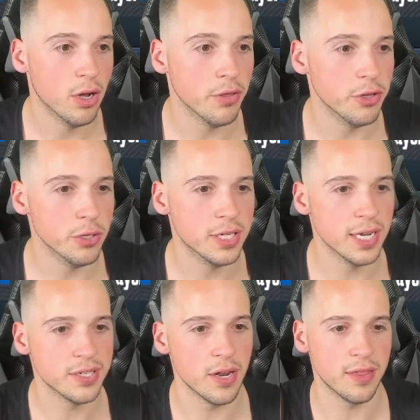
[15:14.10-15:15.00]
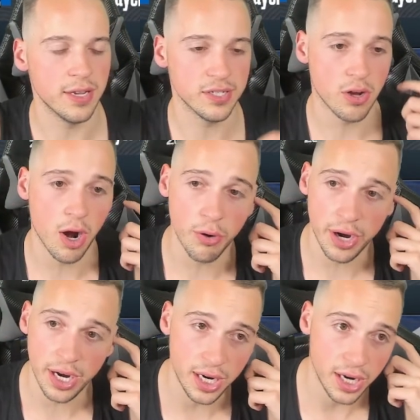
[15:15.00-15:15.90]
On the Utah side of things,
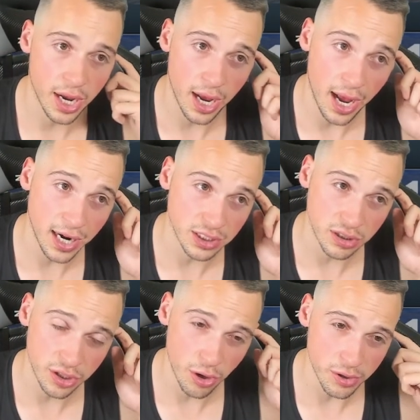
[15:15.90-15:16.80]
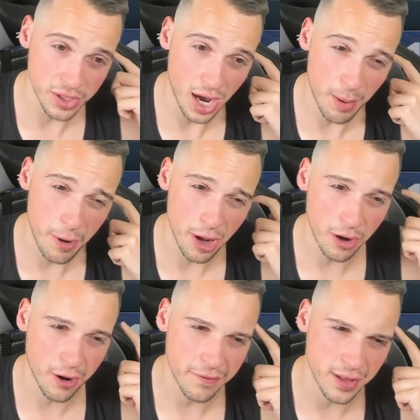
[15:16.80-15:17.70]
Kyrie actually goes up. I
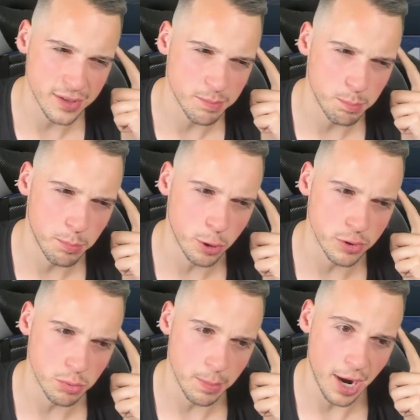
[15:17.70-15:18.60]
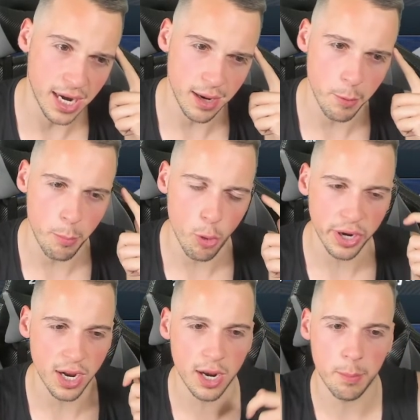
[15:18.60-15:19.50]
don't know if that's because we made him a
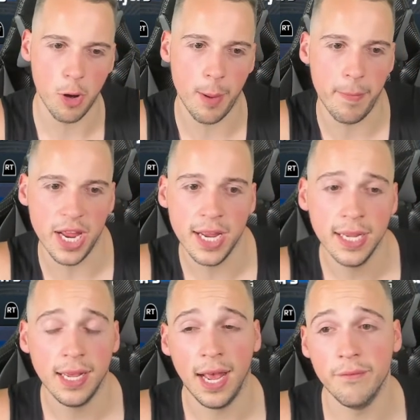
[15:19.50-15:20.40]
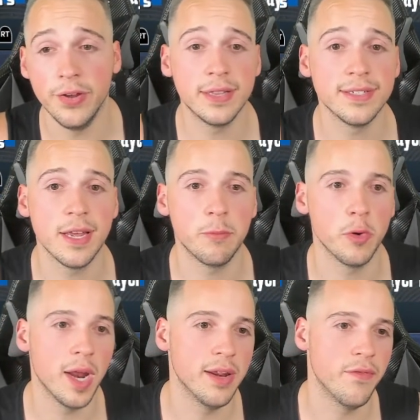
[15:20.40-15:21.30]
point guard. It might be. And Victor's up to
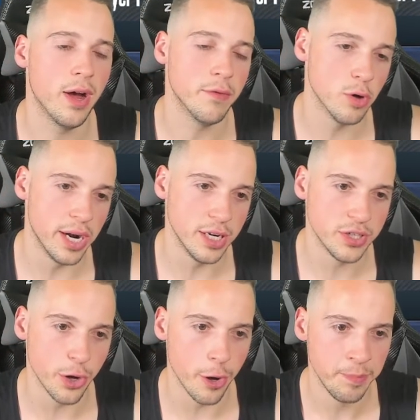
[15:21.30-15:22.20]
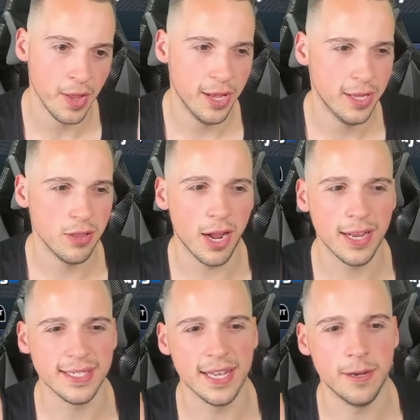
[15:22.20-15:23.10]
an 85 already. So, like
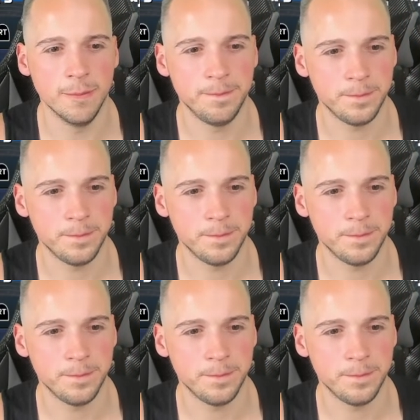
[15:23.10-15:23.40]
I said,